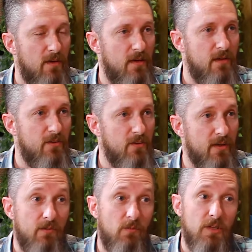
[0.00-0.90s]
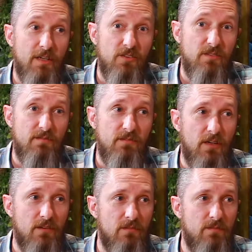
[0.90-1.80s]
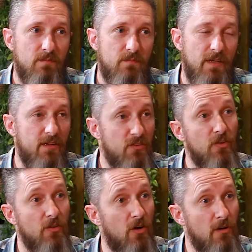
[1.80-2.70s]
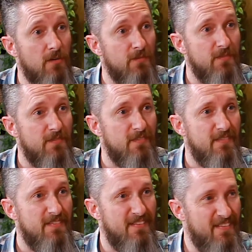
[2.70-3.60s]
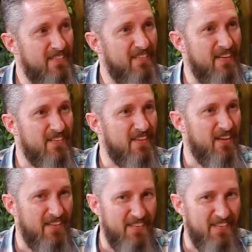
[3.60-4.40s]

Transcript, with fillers: and you're like well that's not that is a song. that